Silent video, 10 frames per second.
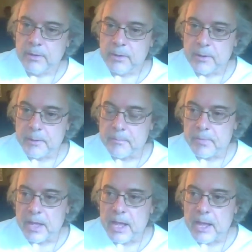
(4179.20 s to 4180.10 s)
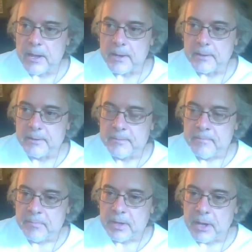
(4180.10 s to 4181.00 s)
Um, and
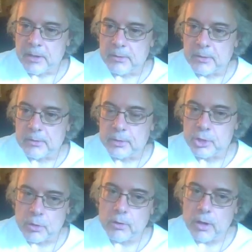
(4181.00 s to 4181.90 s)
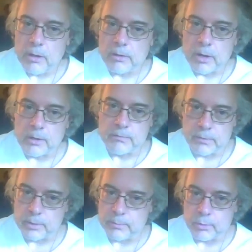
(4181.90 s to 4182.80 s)
And uh, the jungle Holocaust
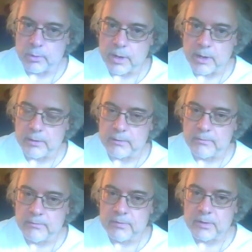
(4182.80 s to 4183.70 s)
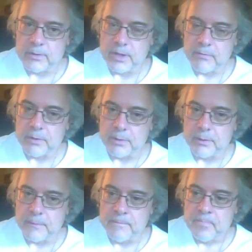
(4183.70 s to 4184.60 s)
films were kind of uh, definitely
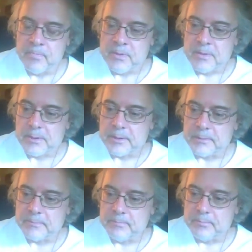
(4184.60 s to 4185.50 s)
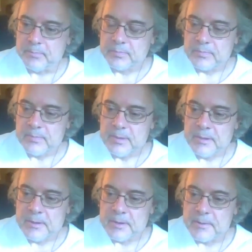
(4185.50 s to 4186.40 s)
uh,
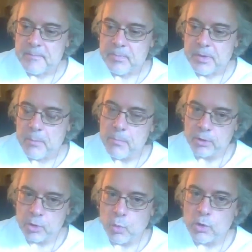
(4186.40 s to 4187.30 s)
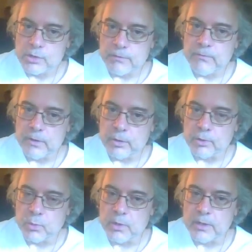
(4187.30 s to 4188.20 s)
uh, among the worst offenders
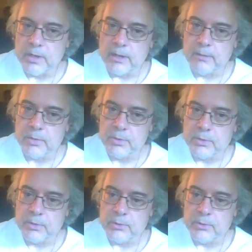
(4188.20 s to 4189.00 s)
when it came to